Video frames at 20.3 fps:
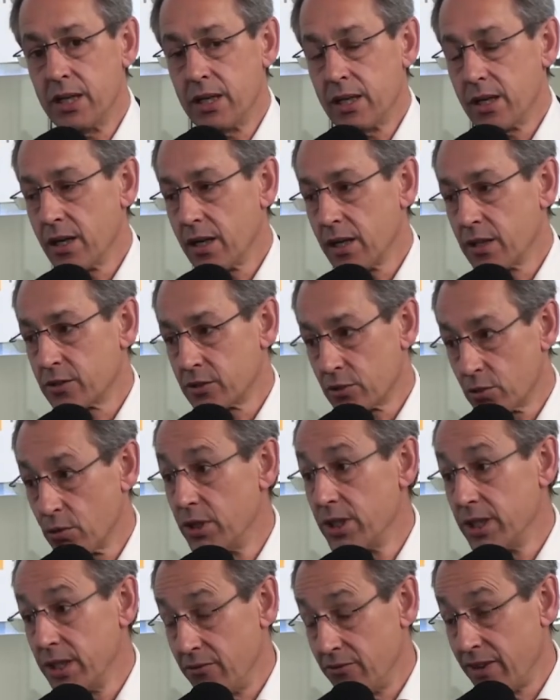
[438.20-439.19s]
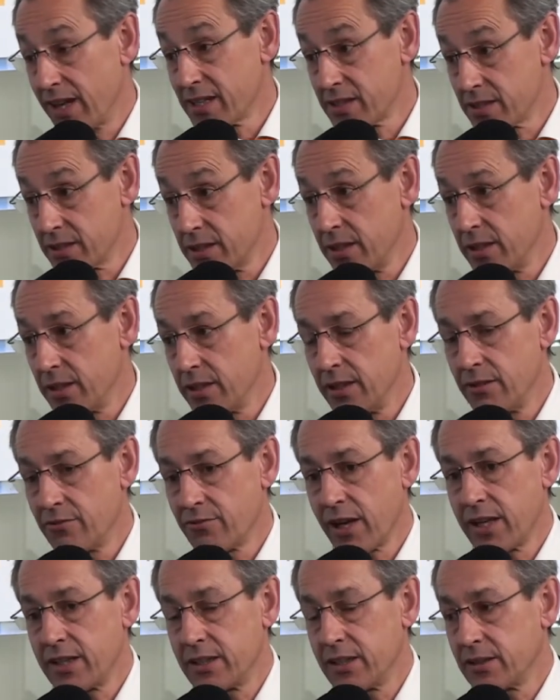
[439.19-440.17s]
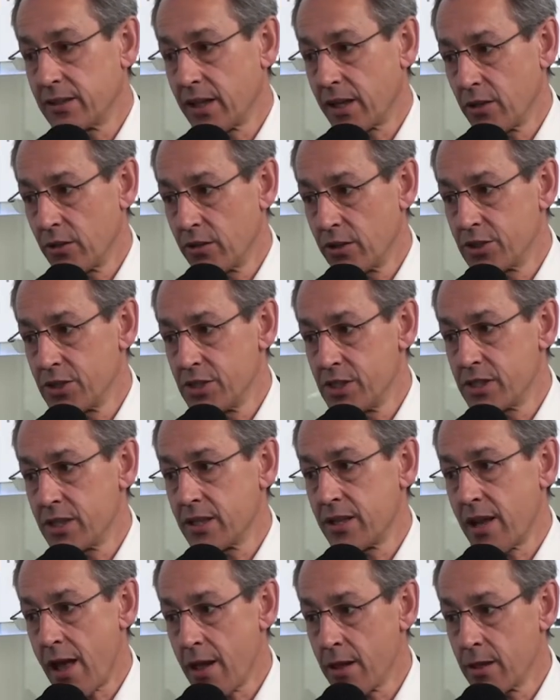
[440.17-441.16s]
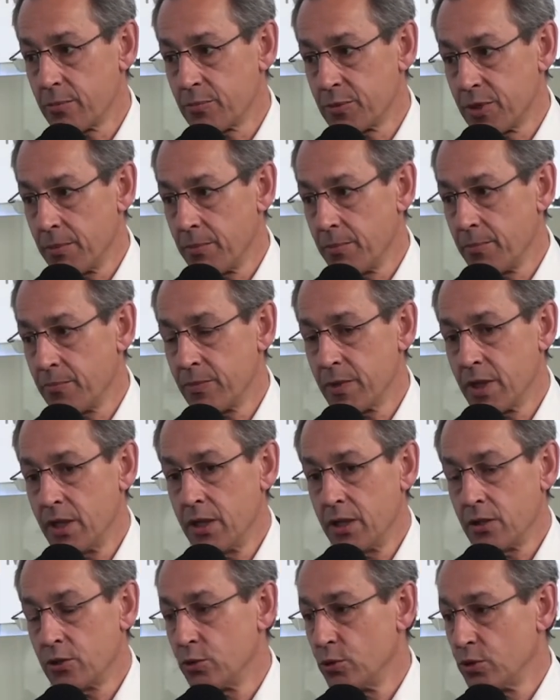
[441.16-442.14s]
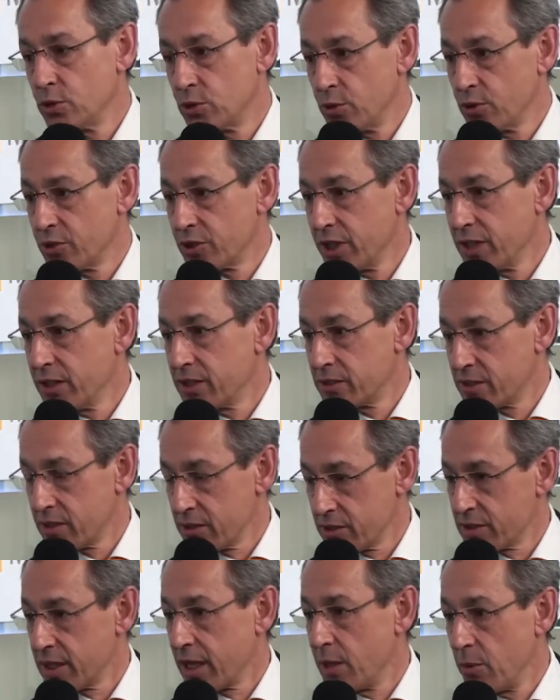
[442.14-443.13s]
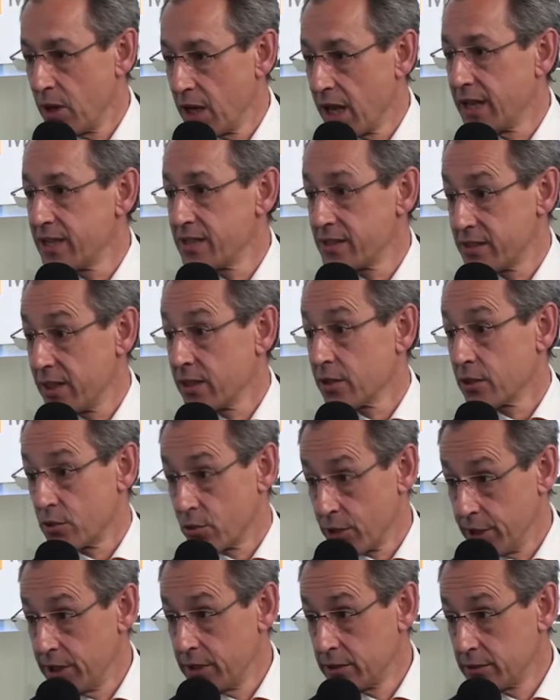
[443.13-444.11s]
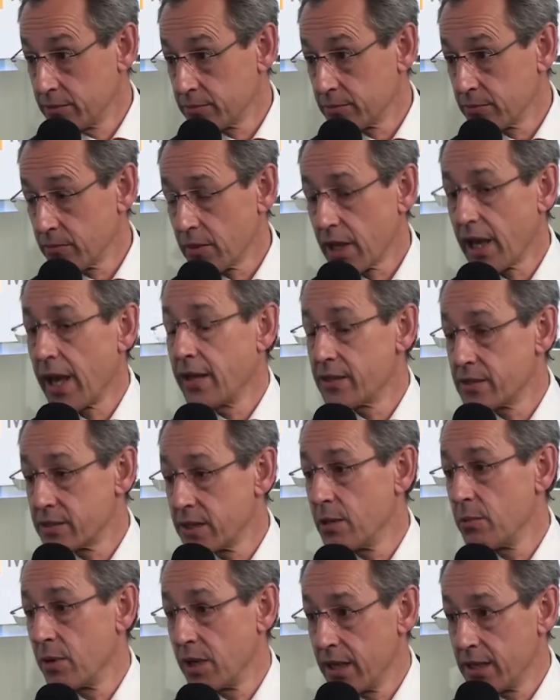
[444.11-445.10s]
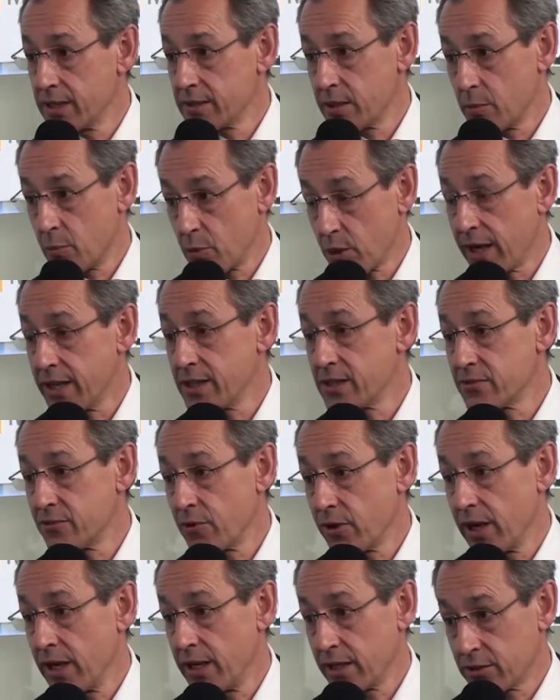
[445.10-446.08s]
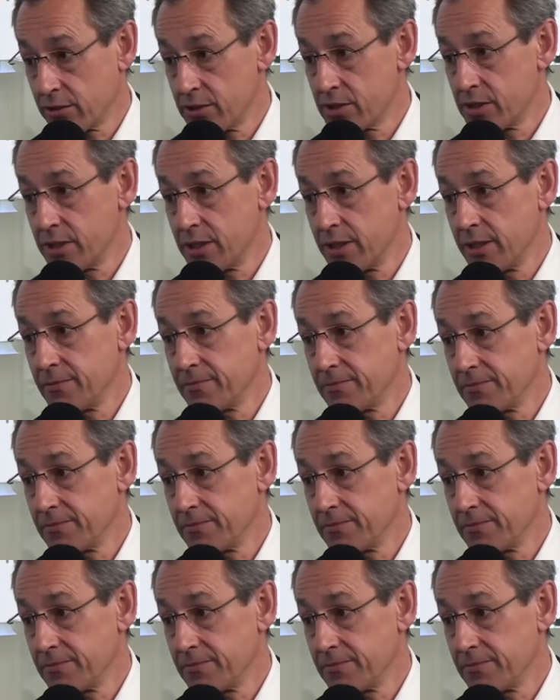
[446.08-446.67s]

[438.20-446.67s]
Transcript: are truly investing in finding technologies that help them do two things: stabilize their grid and stabilize the price for electricity.